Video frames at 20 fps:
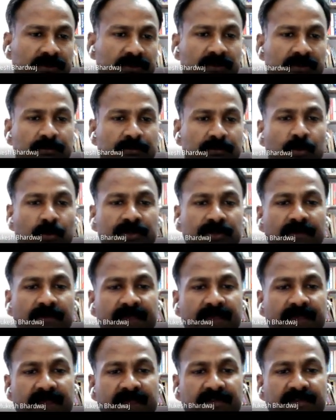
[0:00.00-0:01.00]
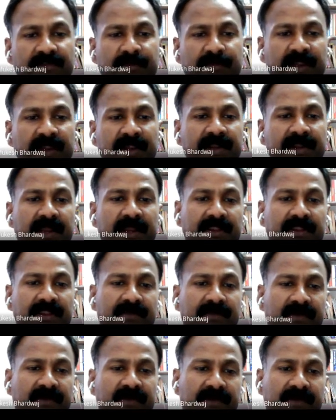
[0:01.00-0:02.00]
Both the wave speed and the
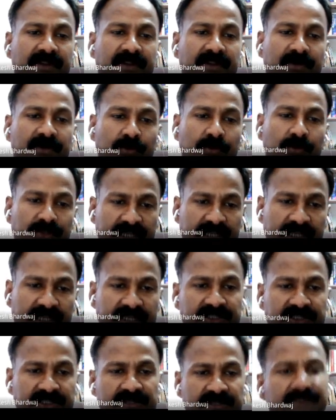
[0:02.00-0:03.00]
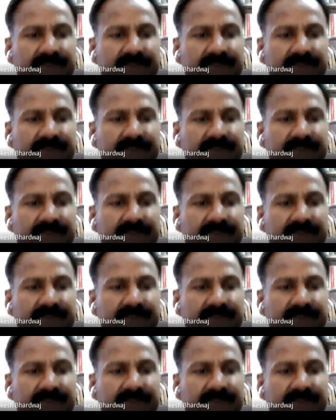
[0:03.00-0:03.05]
wavelength do change,